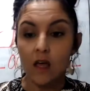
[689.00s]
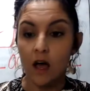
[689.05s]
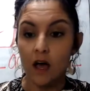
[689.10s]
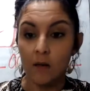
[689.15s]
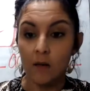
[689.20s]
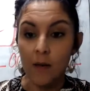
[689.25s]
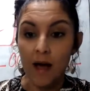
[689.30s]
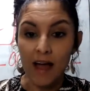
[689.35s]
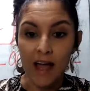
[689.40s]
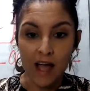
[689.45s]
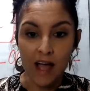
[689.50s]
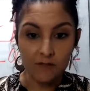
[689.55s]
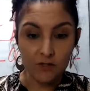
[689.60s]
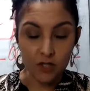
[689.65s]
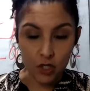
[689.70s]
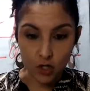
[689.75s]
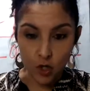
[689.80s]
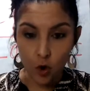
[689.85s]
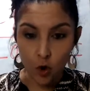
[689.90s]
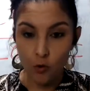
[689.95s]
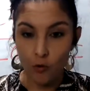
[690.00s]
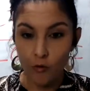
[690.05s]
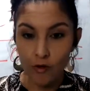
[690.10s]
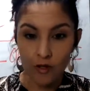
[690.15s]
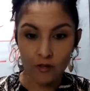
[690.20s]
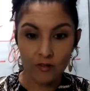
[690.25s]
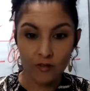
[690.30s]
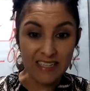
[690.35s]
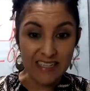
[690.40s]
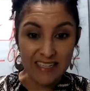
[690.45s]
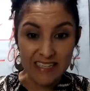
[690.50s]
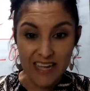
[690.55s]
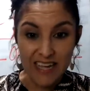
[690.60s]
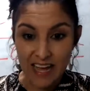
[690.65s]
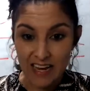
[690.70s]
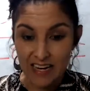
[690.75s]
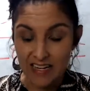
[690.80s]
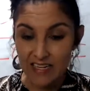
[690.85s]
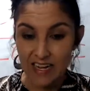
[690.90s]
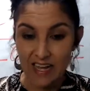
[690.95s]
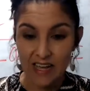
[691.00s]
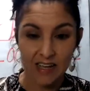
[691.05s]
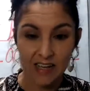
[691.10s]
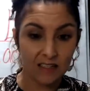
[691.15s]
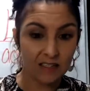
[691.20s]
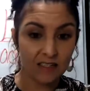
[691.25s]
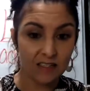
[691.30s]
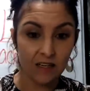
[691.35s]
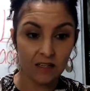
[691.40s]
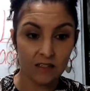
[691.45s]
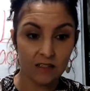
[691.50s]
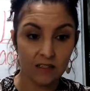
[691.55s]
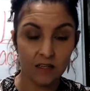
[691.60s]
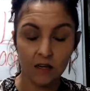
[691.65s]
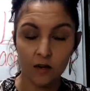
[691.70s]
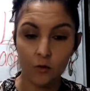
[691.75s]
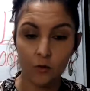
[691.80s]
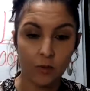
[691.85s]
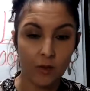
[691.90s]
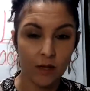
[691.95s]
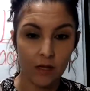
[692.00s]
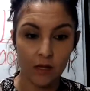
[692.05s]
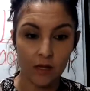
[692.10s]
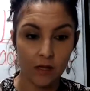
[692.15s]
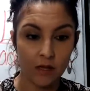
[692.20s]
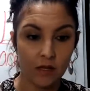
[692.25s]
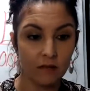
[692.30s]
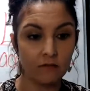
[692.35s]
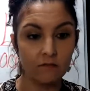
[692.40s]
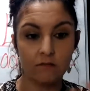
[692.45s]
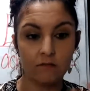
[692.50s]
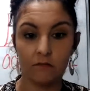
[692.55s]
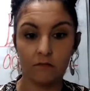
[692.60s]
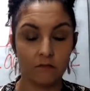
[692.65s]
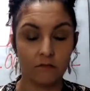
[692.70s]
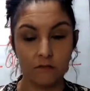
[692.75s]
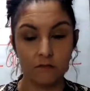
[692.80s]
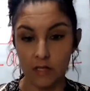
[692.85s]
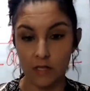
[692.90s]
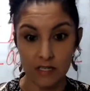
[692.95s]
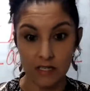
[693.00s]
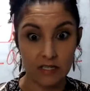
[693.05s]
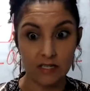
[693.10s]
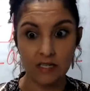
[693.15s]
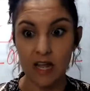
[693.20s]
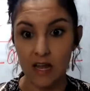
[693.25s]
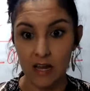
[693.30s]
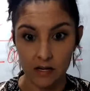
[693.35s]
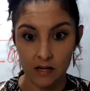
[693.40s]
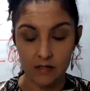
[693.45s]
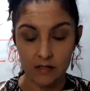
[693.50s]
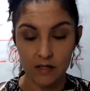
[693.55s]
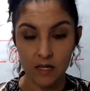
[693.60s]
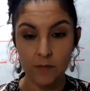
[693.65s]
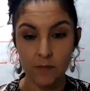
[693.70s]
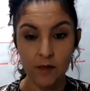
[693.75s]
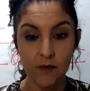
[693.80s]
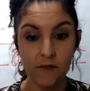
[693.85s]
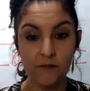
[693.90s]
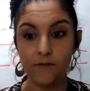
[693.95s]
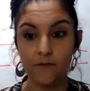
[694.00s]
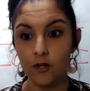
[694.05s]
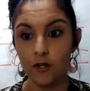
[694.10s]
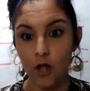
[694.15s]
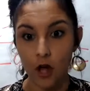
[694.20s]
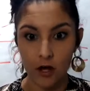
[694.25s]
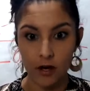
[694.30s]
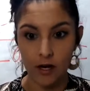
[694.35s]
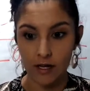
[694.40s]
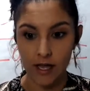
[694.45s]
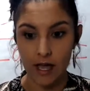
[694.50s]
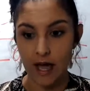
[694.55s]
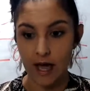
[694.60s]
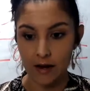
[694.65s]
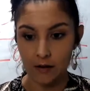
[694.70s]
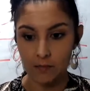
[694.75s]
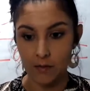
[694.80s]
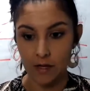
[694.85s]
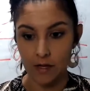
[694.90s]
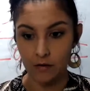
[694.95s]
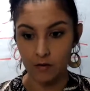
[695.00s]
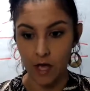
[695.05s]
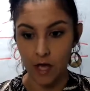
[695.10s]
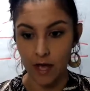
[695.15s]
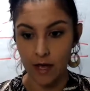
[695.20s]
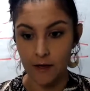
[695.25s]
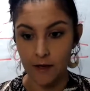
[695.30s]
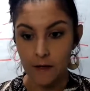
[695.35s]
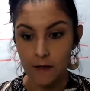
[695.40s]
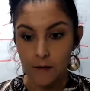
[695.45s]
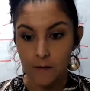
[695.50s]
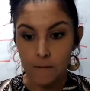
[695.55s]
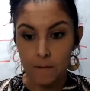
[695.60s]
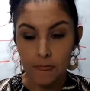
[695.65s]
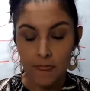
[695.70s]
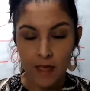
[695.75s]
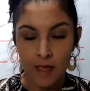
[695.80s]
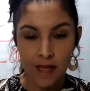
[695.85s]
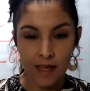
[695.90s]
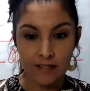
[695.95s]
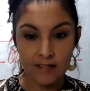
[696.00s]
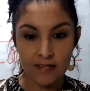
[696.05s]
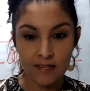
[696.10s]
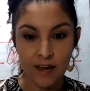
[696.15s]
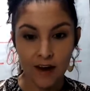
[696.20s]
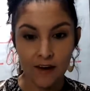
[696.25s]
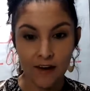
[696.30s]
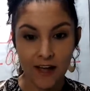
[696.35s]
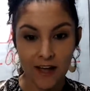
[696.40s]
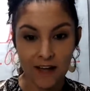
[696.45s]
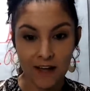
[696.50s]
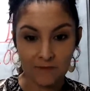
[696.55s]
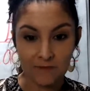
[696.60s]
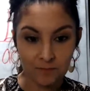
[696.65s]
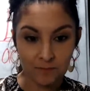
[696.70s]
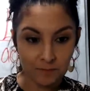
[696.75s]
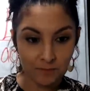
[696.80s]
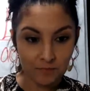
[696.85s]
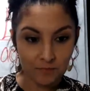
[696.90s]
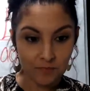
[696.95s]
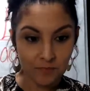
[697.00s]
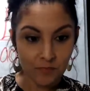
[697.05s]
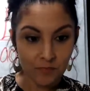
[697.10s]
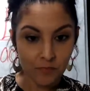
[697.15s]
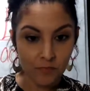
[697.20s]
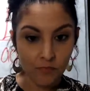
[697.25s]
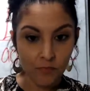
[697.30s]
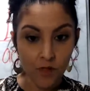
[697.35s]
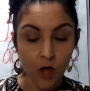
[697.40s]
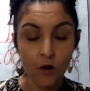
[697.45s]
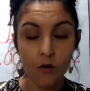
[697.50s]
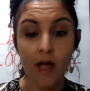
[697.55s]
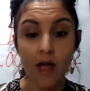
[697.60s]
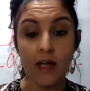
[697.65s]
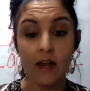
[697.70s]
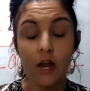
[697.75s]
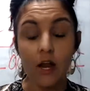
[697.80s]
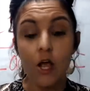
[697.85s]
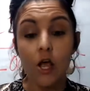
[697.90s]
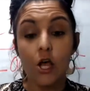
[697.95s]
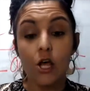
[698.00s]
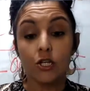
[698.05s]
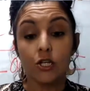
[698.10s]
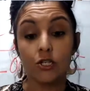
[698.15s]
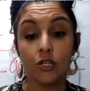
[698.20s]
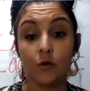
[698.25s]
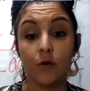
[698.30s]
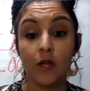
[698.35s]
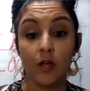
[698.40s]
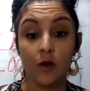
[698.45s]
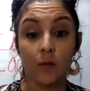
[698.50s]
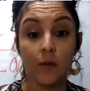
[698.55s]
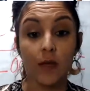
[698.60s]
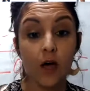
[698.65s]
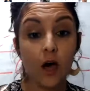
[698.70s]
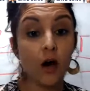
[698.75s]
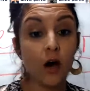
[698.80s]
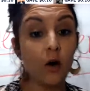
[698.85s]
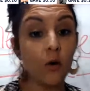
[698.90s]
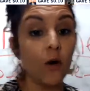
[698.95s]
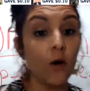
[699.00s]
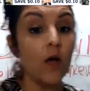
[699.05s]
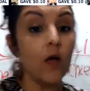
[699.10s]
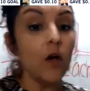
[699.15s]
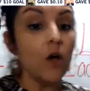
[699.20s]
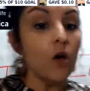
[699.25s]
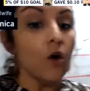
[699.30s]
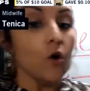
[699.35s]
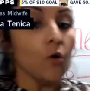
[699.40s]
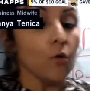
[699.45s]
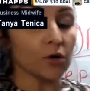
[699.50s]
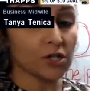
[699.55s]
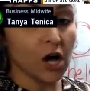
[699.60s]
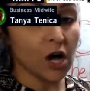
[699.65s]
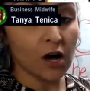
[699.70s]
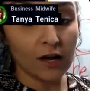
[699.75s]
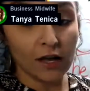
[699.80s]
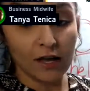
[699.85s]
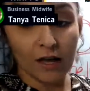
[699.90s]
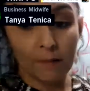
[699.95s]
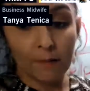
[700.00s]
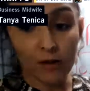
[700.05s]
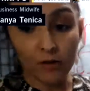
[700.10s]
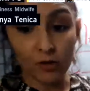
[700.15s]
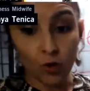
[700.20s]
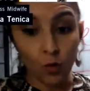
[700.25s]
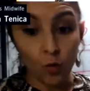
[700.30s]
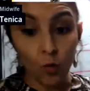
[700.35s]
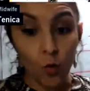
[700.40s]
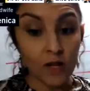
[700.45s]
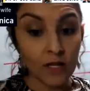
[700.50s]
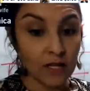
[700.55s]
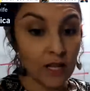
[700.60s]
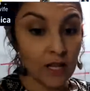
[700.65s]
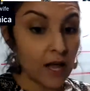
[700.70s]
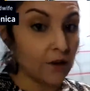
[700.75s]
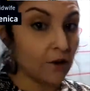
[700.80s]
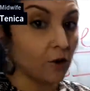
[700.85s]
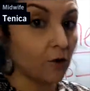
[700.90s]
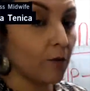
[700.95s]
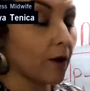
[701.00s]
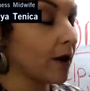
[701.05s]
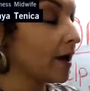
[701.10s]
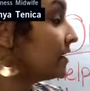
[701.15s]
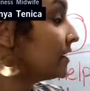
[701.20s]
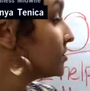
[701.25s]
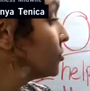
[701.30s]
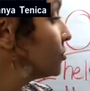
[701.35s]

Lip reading: I have tutorials and tech days. It's going to be insane. It's going to be a full-on academy, okay? Hey, Sarah. All right, so here we go. We're talking about the one-liner, right?